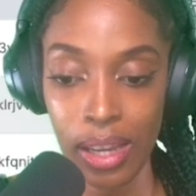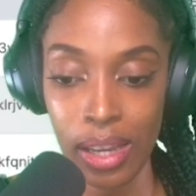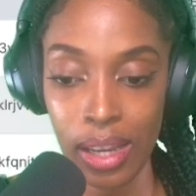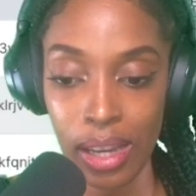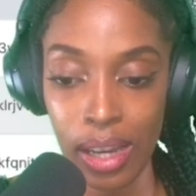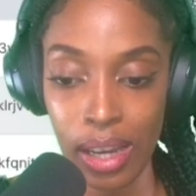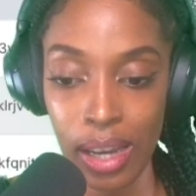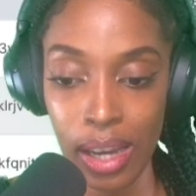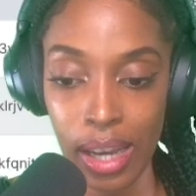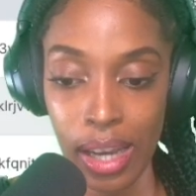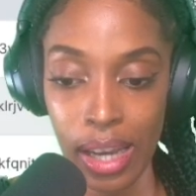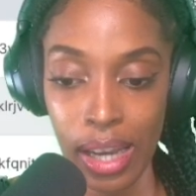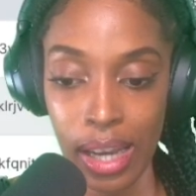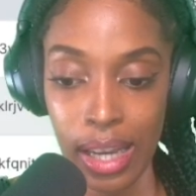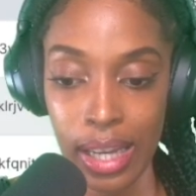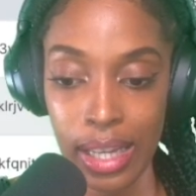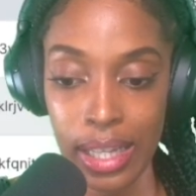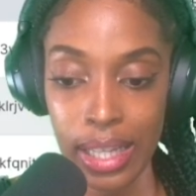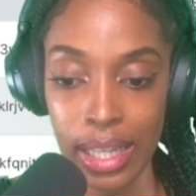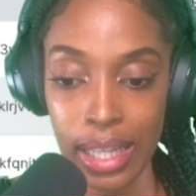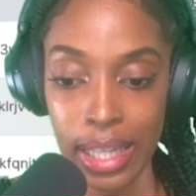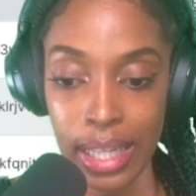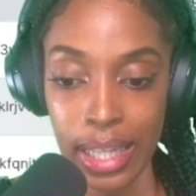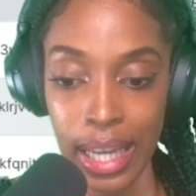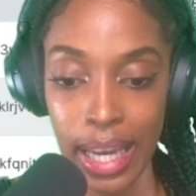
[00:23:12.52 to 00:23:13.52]

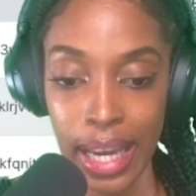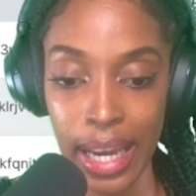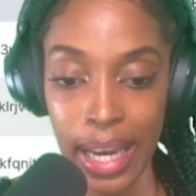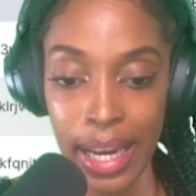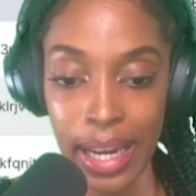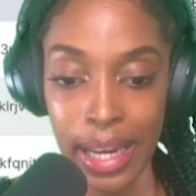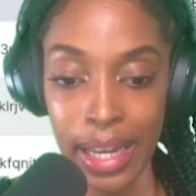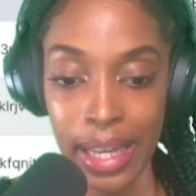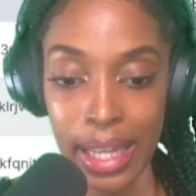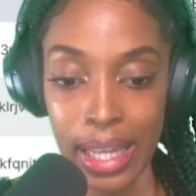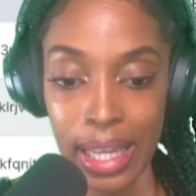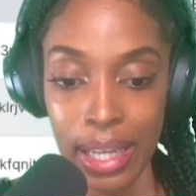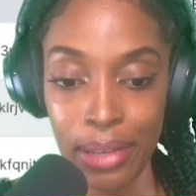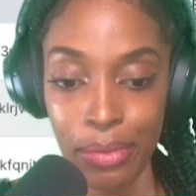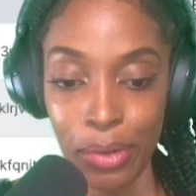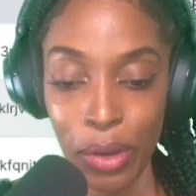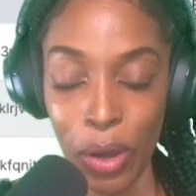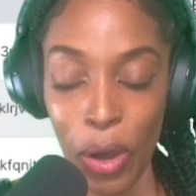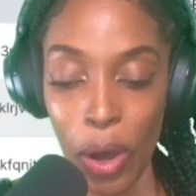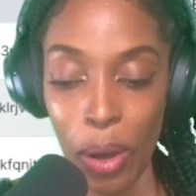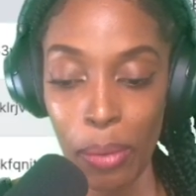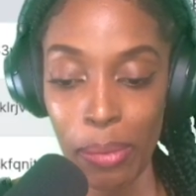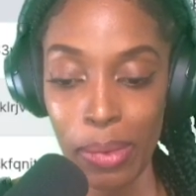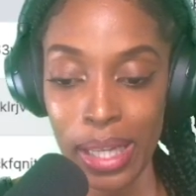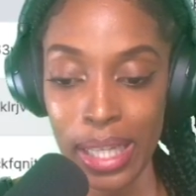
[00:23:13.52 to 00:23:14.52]
and here they've
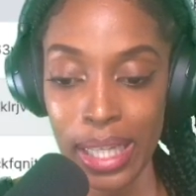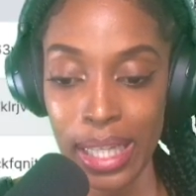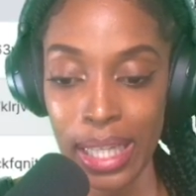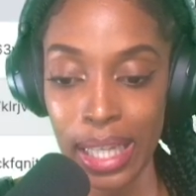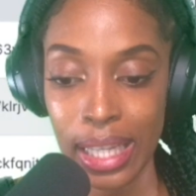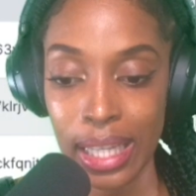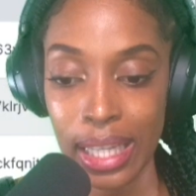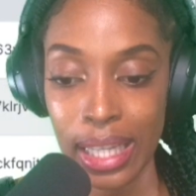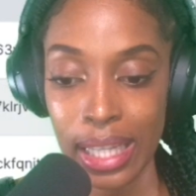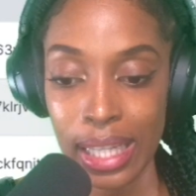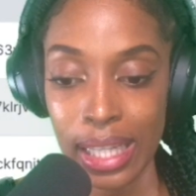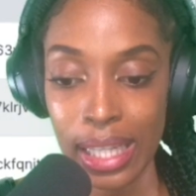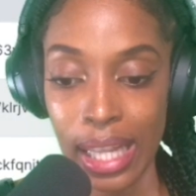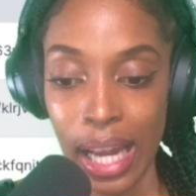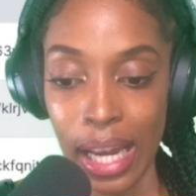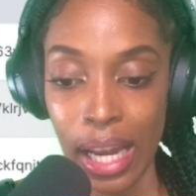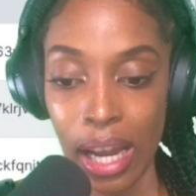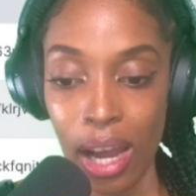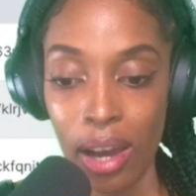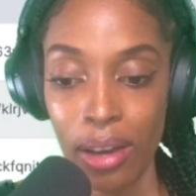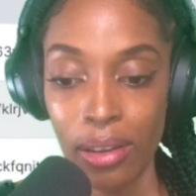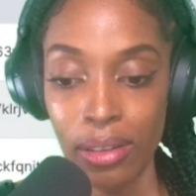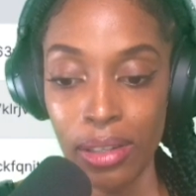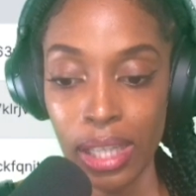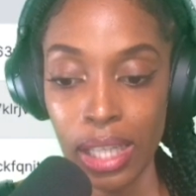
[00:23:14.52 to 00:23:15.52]
commented this line
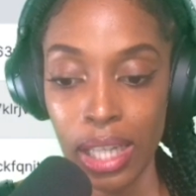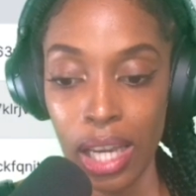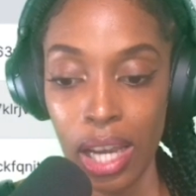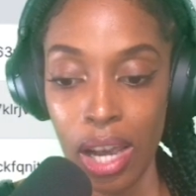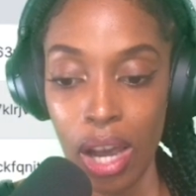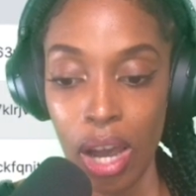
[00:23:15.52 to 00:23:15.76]
out.